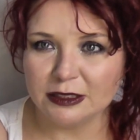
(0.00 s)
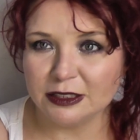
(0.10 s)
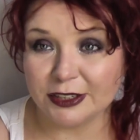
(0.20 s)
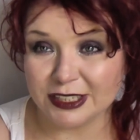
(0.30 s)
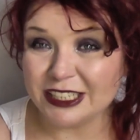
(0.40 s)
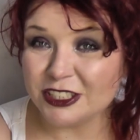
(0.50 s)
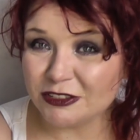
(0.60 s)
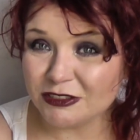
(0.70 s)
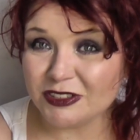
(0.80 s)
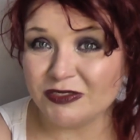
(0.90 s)
you get
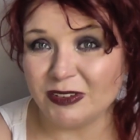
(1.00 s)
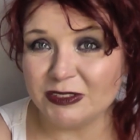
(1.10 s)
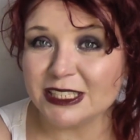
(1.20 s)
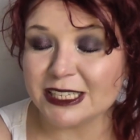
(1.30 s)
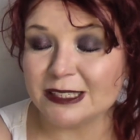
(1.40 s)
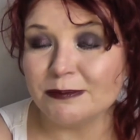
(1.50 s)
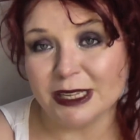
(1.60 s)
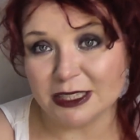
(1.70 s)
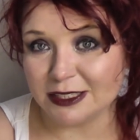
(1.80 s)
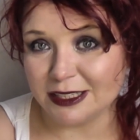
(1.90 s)

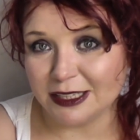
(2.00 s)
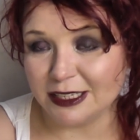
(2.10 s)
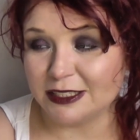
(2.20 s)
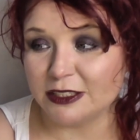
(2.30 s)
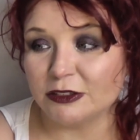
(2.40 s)
256ml in this.